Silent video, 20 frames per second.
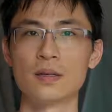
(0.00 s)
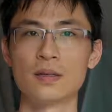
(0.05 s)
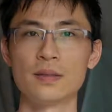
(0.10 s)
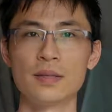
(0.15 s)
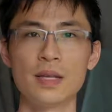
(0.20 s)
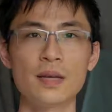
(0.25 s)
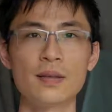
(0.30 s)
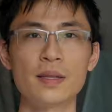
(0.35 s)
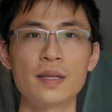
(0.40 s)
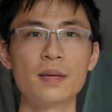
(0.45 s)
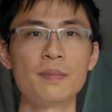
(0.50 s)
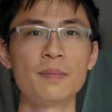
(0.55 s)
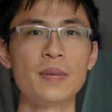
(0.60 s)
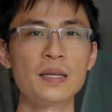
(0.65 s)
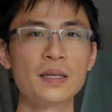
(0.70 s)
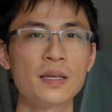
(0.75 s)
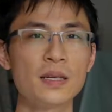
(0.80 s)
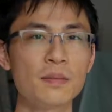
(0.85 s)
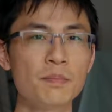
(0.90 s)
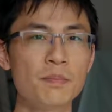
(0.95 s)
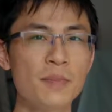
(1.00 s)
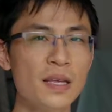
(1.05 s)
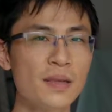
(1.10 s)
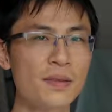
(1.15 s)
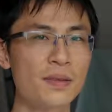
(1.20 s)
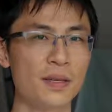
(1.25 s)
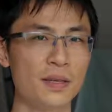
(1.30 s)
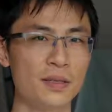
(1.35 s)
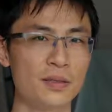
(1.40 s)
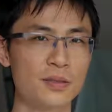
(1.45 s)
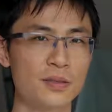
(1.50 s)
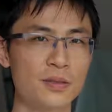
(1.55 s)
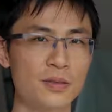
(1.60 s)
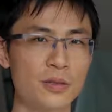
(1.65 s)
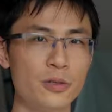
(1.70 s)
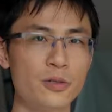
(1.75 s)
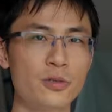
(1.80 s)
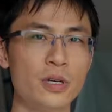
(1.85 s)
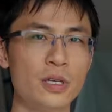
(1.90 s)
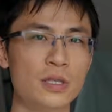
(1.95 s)
Now, there are many methods
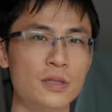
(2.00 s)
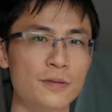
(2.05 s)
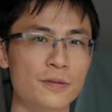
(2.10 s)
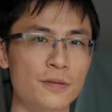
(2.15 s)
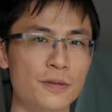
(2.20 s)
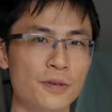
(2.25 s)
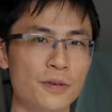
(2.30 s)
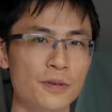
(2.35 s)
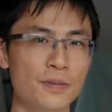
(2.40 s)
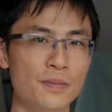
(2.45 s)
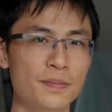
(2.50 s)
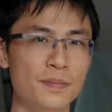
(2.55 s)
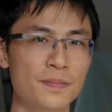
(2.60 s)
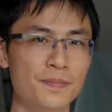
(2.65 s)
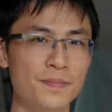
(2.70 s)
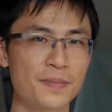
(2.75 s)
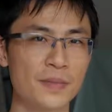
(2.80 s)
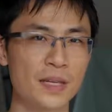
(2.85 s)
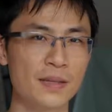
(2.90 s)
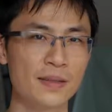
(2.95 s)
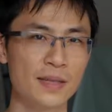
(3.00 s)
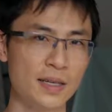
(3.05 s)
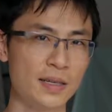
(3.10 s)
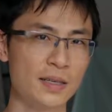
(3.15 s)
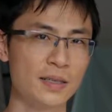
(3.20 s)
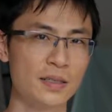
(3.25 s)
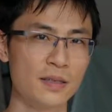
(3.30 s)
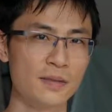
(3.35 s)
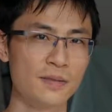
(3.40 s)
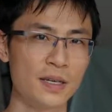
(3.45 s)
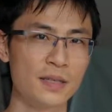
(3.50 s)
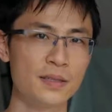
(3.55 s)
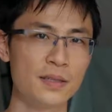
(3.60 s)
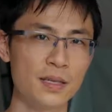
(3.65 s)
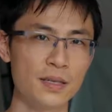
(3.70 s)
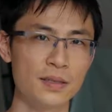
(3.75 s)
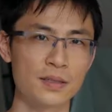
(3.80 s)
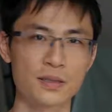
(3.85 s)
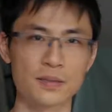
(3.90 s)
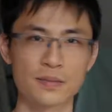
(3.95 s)
to transform negative
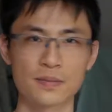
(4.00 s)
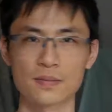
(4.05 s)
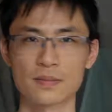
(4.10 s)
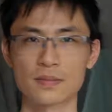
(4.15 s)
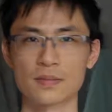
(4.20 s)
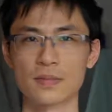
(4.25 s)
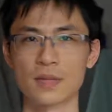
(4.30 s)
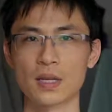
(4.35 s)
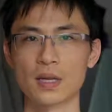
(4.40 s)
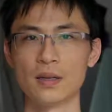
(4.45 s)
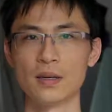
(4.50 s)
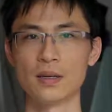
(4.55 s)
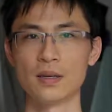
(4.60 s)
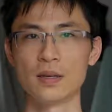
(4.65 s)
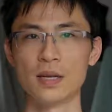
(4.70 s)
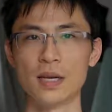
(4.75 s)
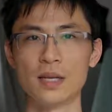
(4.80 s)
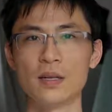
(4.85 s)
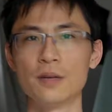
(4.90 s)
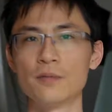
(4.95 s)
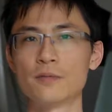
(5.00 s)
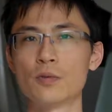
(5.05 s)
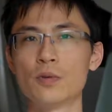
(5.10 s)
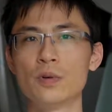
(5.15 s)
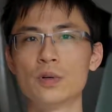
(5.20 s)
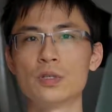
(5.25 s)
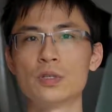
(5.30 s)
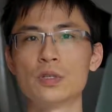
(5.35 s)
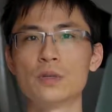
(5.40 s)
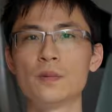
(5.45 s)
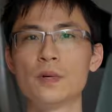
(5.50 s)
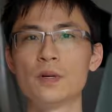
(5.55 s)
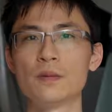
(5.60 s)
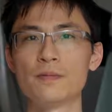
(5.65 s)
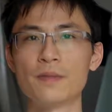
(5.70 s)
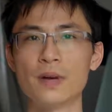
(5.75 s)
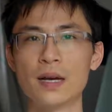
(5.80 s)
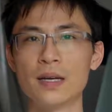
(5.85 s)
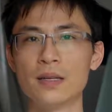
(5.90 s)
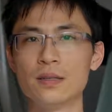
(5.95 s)
ideas. And of course, you will
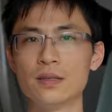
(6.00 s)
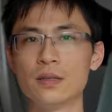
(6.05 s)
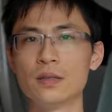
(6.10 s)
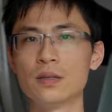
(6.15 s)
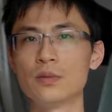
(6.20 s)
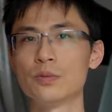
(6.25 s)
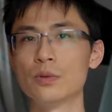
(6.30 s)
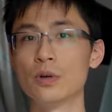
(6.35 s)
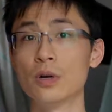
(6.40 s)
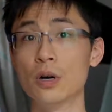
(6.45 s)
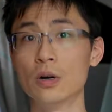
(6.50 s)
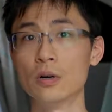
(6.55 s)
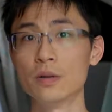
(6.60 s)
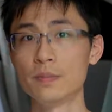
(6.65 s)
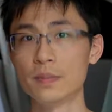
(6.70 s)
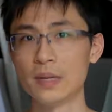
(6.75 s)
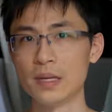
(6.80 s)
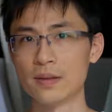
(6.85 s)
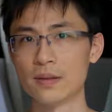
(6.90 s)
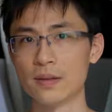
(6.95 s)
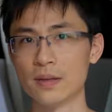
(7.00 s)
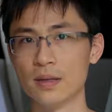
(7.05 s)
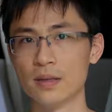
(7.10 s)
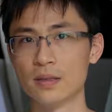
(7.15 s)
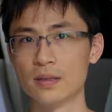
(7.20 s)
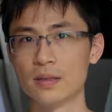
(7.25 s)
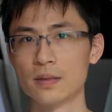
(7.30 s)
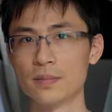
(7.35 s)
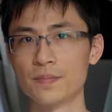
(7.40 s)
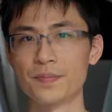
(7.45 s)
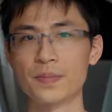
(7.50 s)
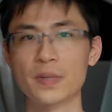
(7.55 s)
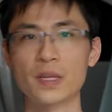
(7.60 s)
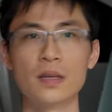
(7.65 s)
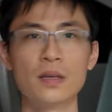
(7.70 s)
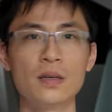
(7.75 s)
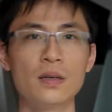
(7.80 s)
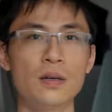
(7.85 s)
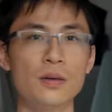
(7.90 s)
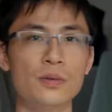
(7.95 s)
find your own method
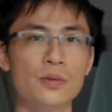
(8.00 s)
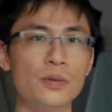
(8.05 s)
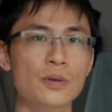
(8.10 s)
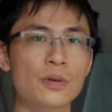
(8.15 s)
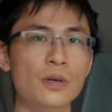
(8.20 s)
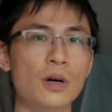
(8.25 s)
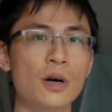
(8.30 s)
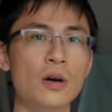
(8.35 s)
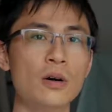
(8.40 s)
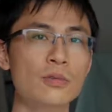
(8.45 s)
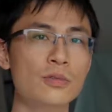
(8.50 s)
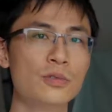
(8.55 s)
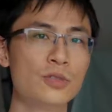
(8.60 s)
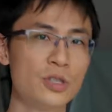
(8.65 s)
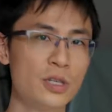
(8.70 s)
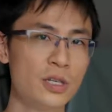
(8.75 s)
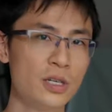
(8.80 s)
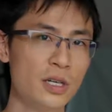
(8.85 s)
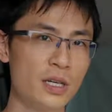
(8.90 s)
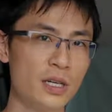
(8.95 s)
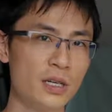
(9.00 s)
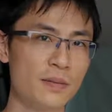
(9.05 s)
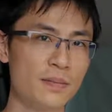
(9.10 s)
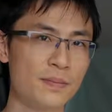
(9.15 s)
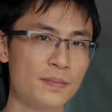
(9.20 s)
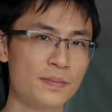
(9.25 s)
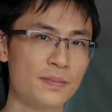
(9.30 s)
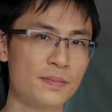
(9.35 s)
on your own journey.